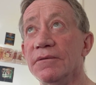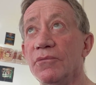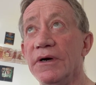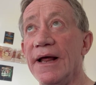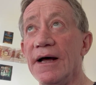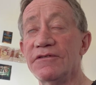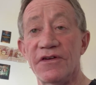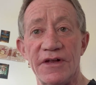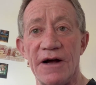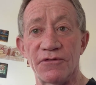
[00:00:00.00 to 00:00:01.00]
we're now
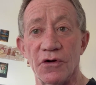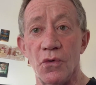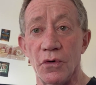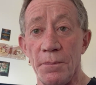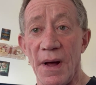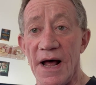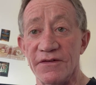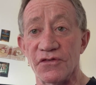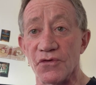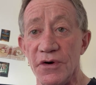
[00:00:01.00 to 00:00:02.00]
just after
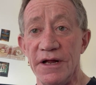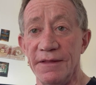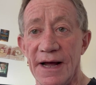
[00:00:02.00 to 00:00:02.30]
3:15 in the